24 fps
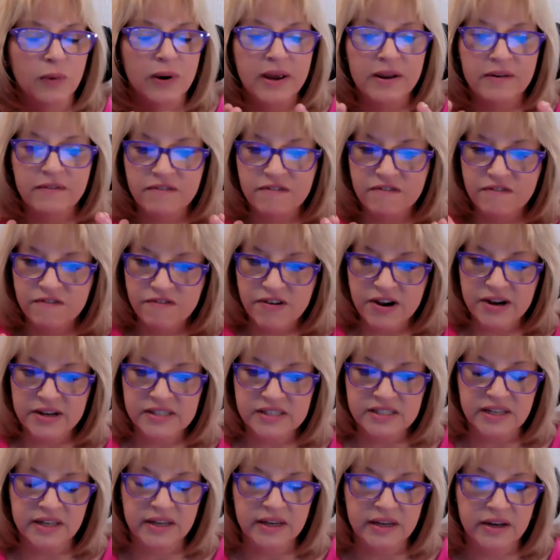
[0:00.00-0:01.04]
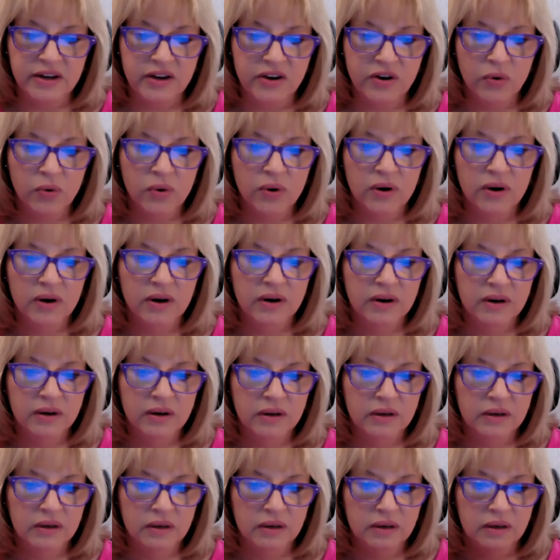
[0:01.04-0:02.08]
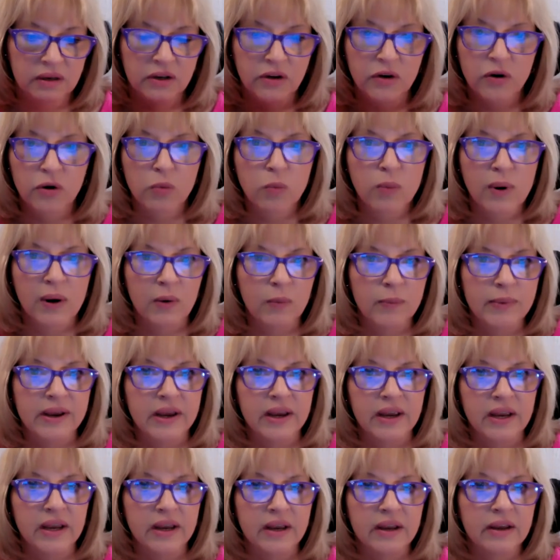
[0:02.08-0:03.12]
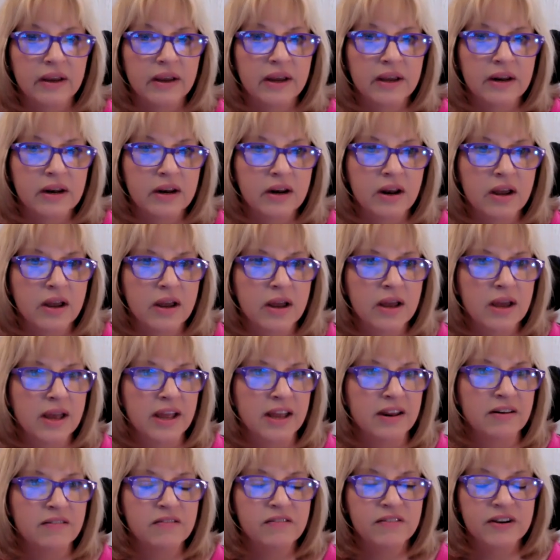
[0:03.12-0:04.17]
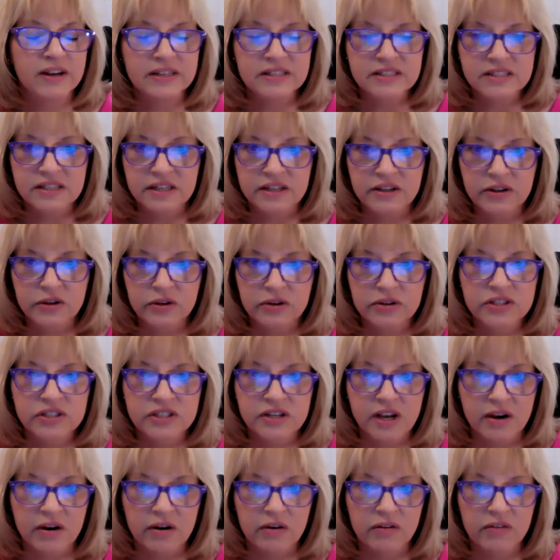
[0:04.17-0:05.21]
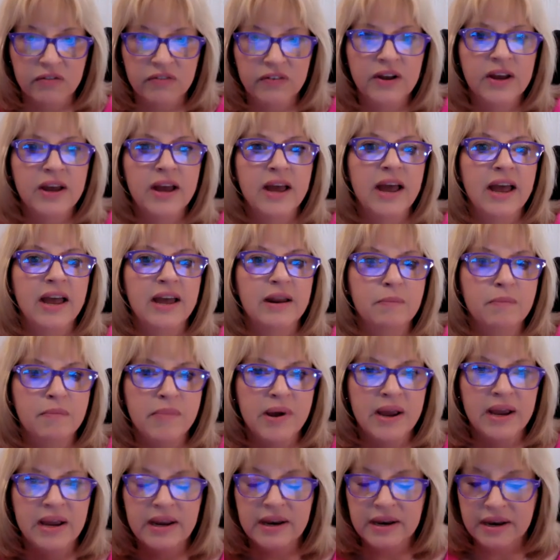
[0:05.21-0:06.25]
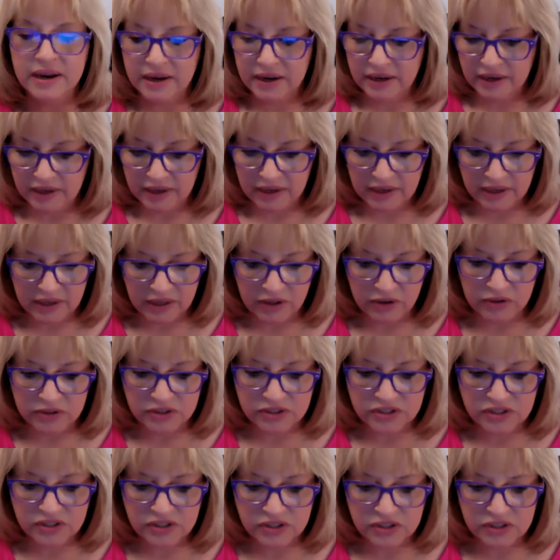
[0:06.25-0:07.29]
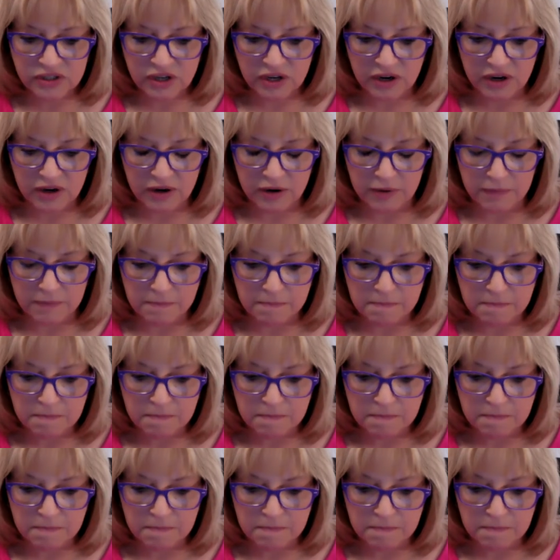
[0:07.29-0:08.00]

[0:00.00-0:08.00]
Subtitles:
invest in your well-being, and invest in yourself, and make yourself,